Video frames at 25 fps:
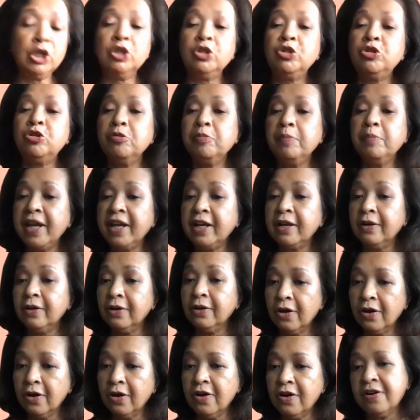to make
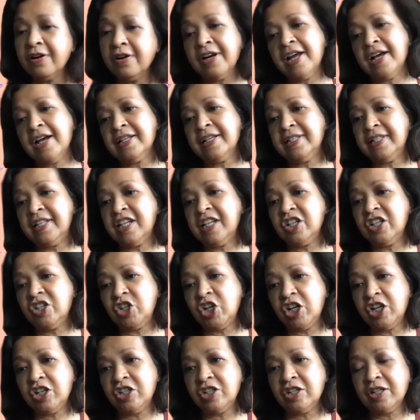long lasting
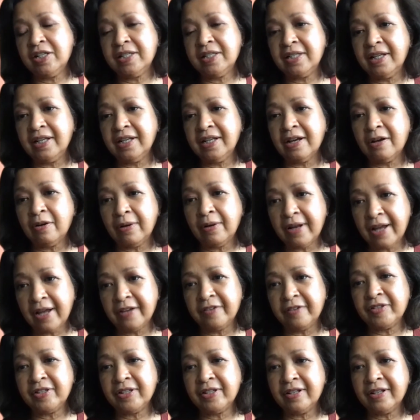changes in our lives.